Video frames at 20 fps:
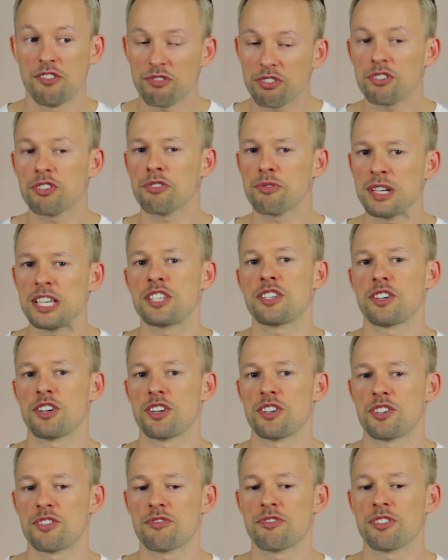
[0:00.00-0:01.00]
For
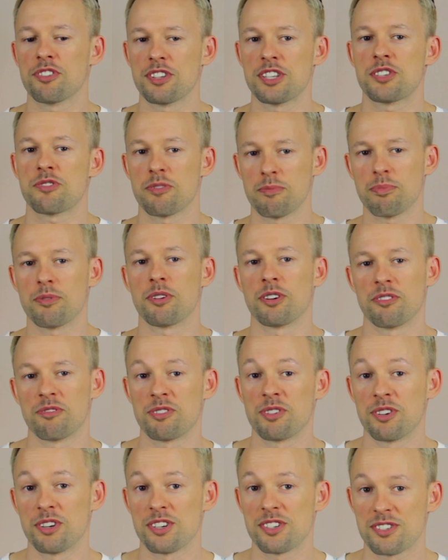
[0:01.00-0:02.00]
research for this report,
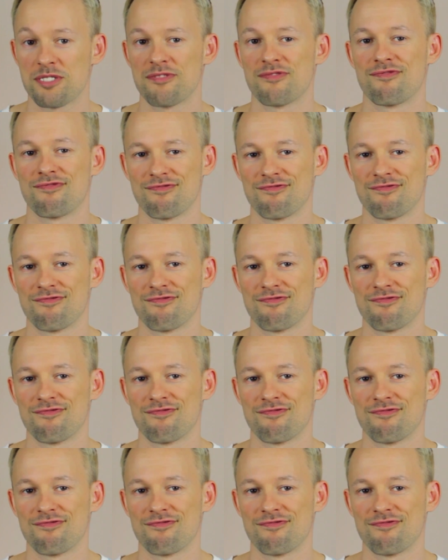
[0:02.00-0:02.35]
of course.